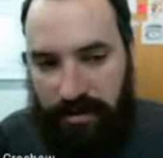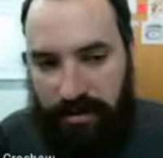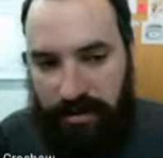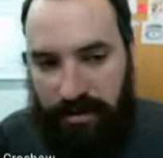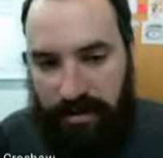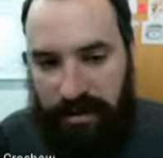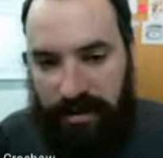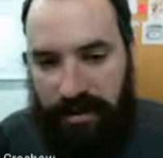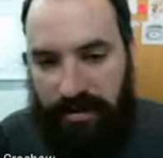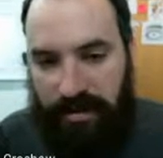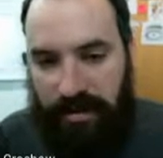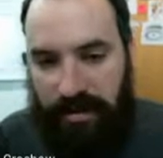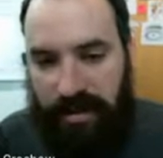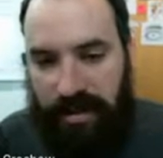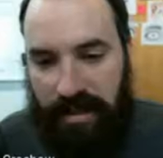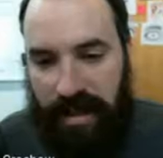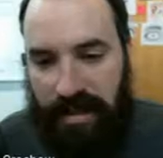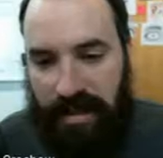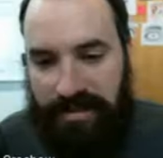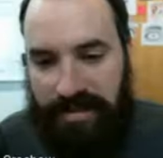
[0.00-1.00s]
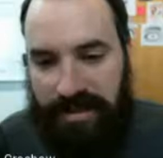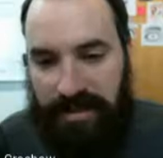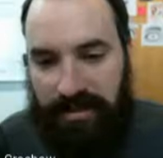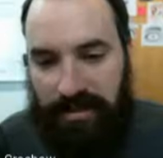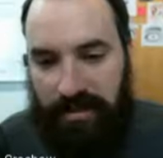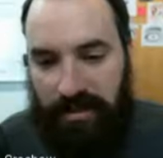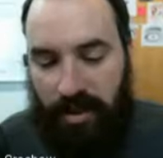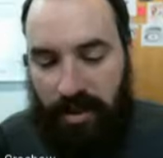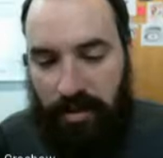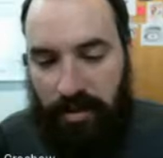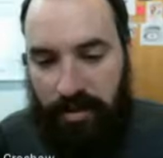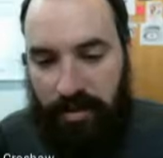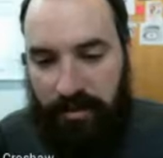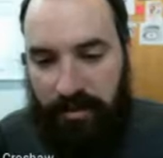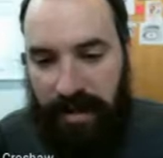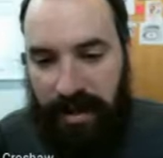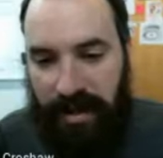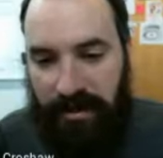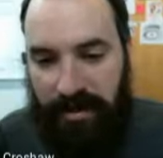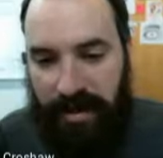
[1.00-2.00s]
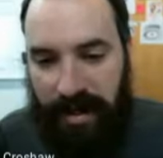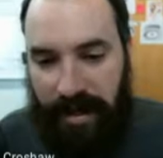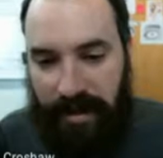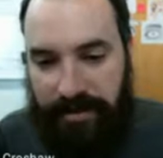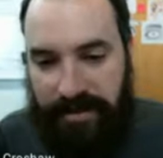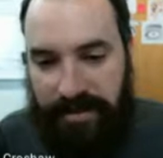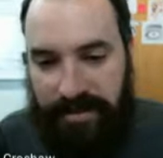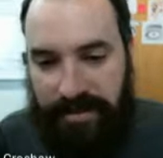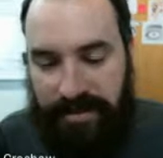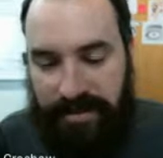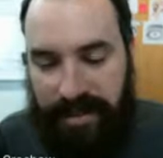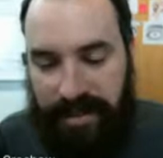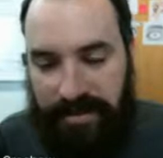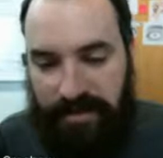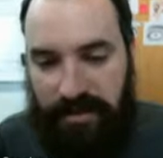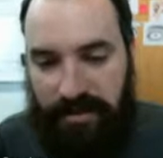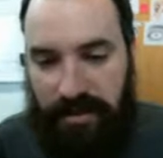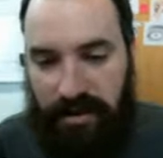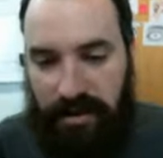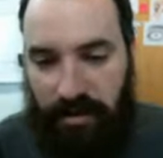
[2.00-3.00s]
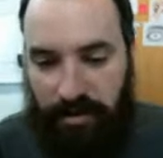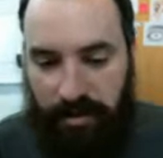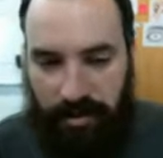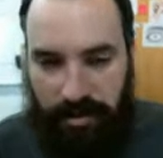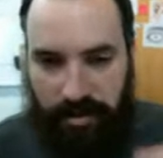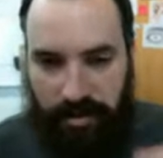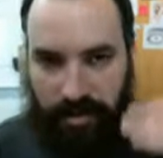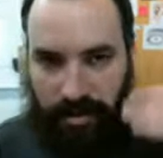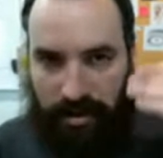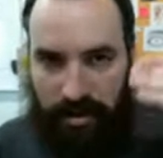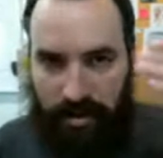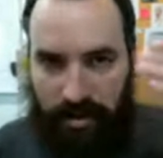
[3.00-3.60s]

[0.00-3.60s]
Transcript: like, it has a lower periapsis, has a lower